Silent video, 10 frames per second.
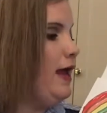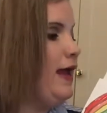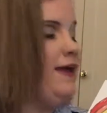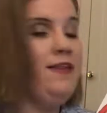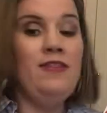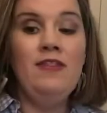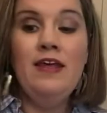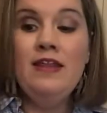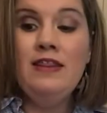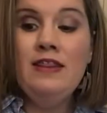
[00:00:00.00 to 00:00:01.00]
And
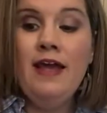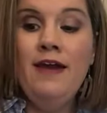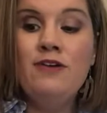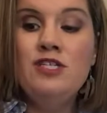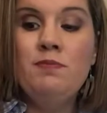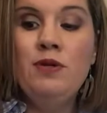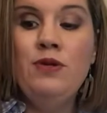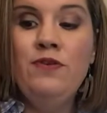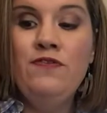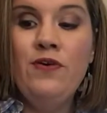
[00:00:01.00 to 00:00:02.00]
then there's
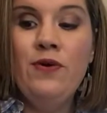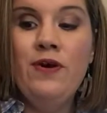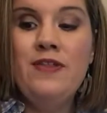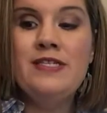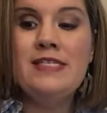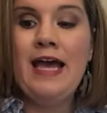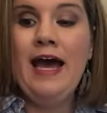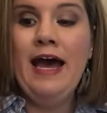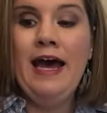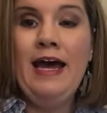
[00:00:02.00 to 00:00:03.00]
blue for the
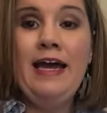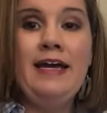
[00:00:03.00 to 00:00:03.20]
sky.